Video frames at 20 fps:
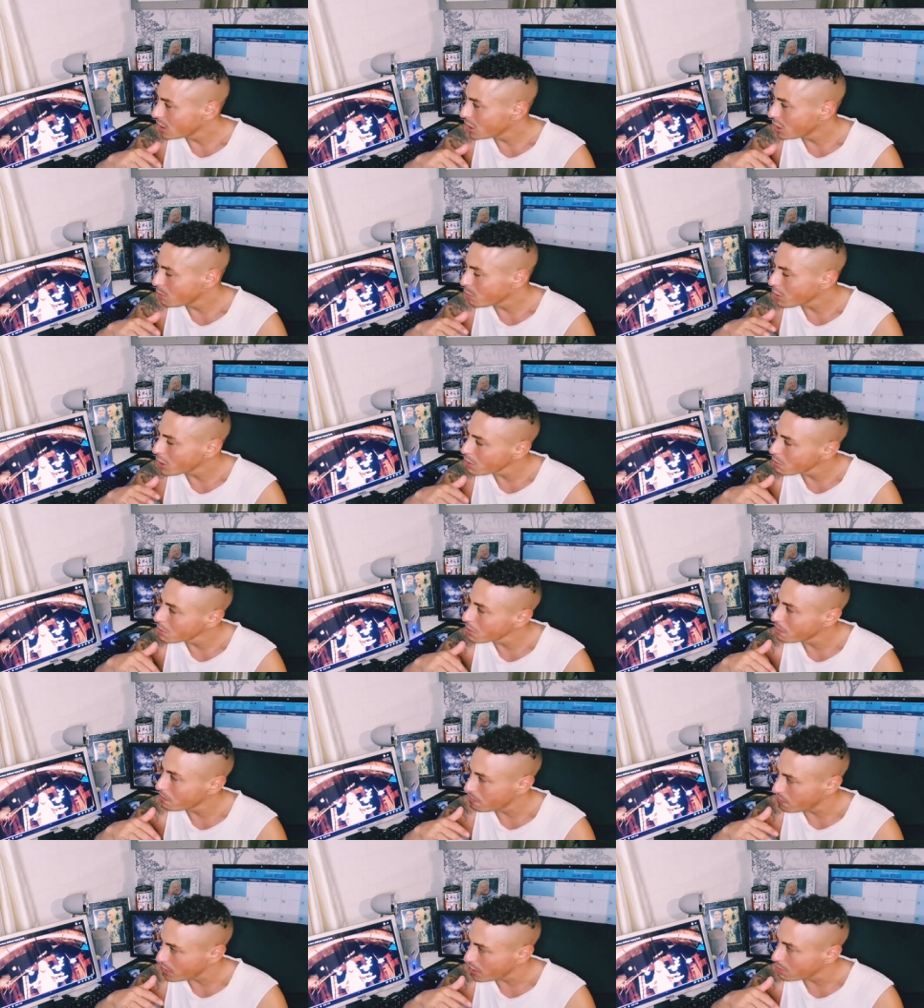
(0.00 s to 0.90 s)
it probably would
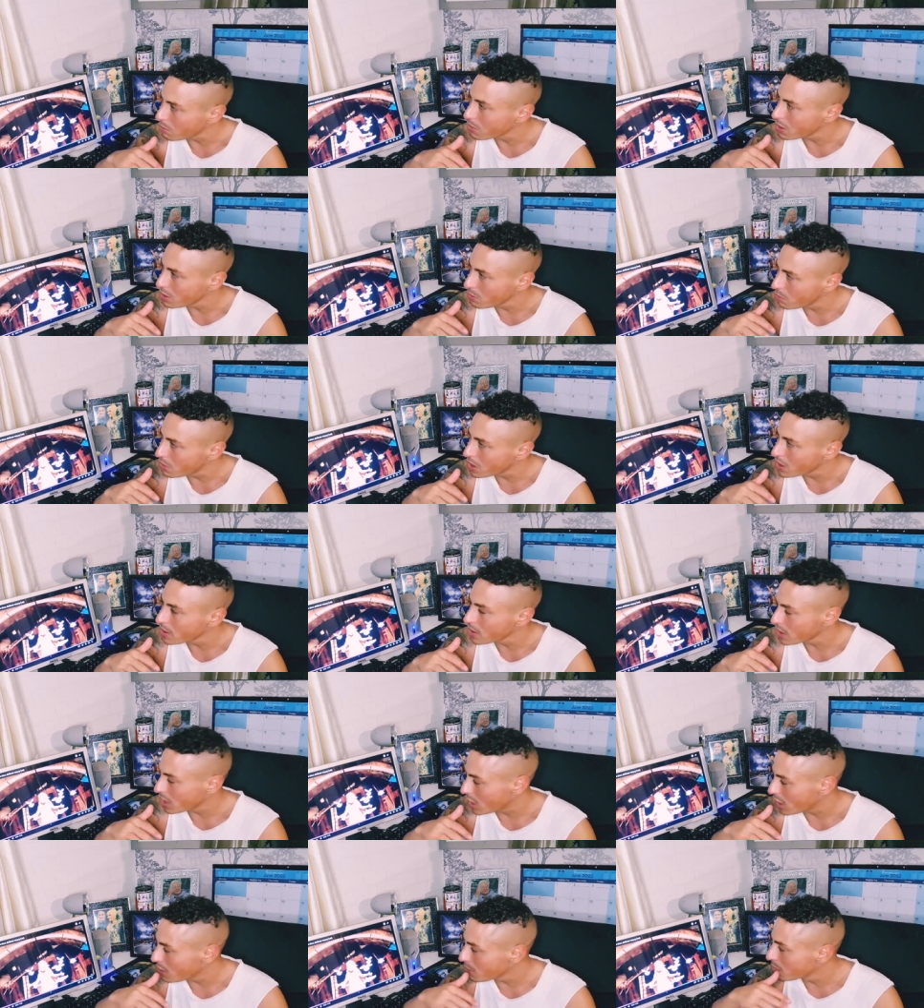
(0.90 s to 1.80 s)
have fit really well on
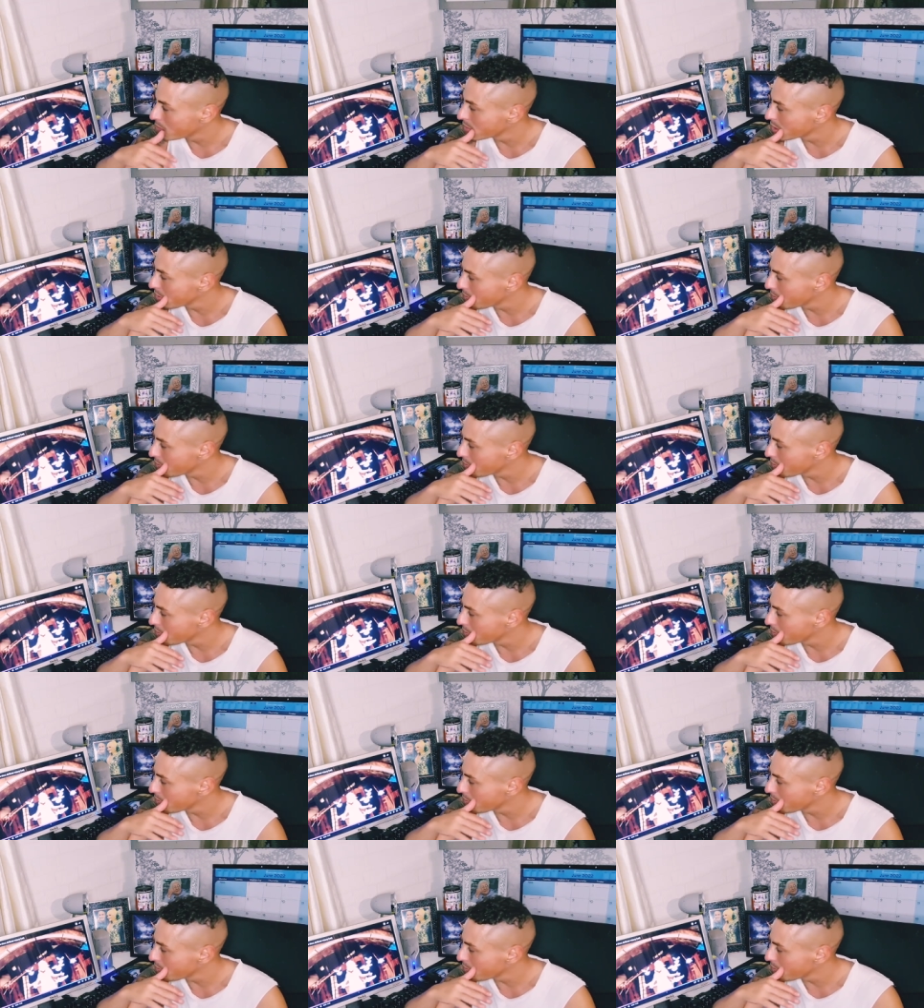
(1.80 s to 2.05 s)
that album